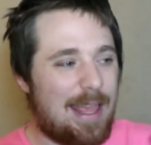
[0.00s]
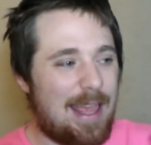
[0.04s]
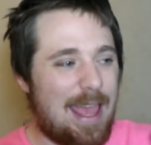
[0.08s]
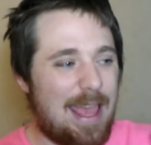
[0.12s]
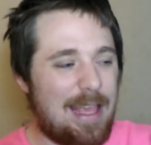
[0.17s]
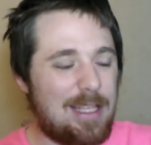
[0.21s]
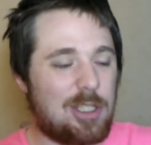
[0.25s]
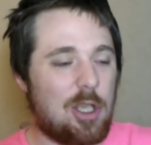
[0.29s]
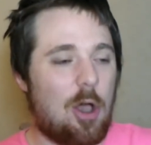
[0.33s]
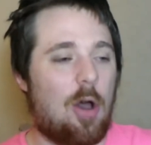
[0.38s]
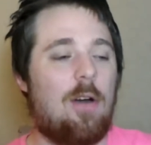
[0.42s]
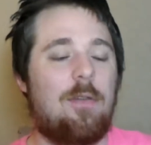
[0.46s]

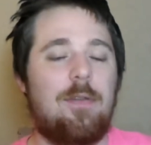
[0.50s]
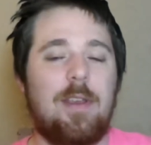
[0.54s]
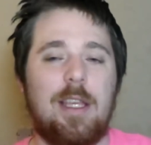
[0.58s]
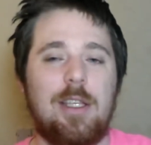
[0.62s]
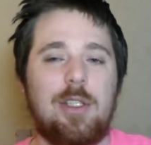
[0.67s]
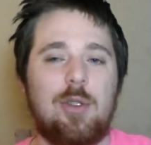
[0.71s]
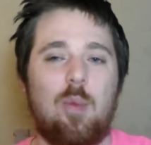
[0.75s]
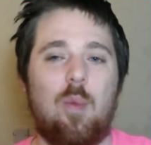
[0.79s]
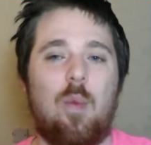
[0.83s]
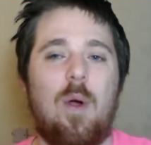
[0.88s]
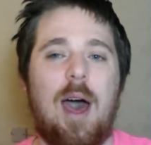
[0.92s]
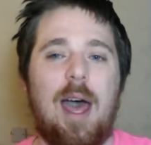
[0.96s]
it's
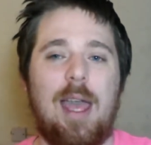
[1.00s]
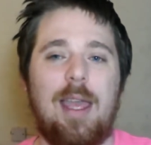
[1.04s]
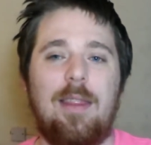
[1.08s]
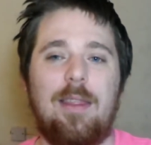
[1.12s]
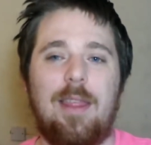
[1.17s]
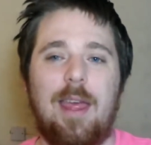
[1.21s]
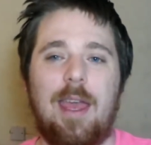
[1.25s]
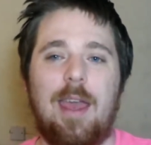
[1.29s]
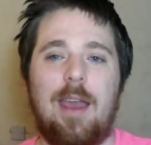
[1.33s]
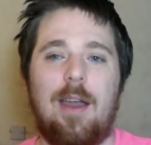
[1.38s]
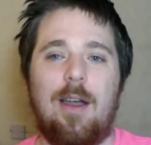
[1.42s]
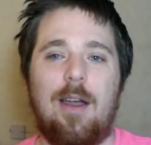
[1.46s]
obvious why
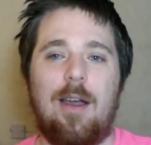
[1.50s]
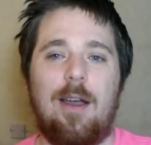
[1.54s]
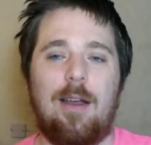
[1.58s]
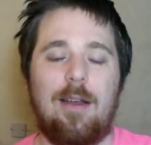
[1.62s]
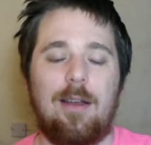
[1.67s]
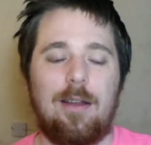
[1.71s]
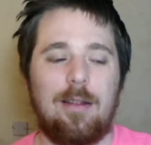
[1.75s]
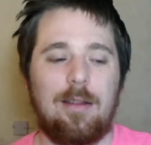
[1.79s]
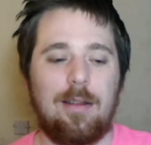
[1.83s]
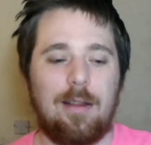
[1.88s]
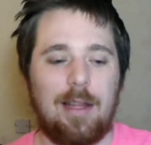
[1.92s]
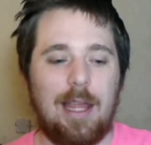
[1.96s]
they are,
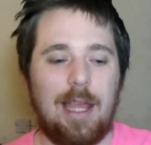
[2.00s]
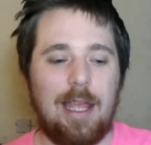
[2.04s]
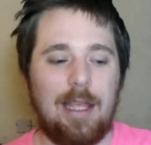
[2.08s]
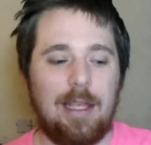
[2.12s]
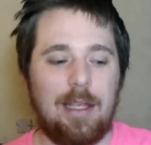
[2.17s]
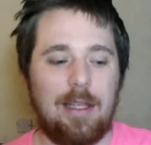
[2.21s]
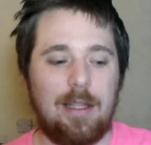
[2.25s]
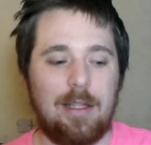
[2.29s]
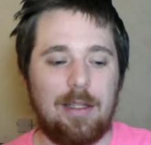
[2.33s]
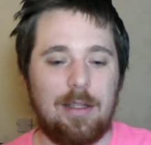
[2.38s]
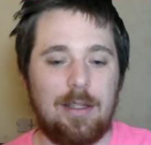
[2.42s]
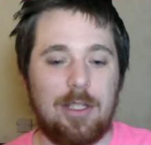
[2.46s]

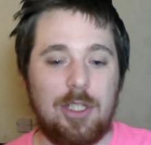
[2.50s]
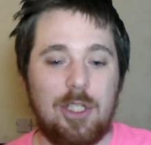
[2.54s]
like,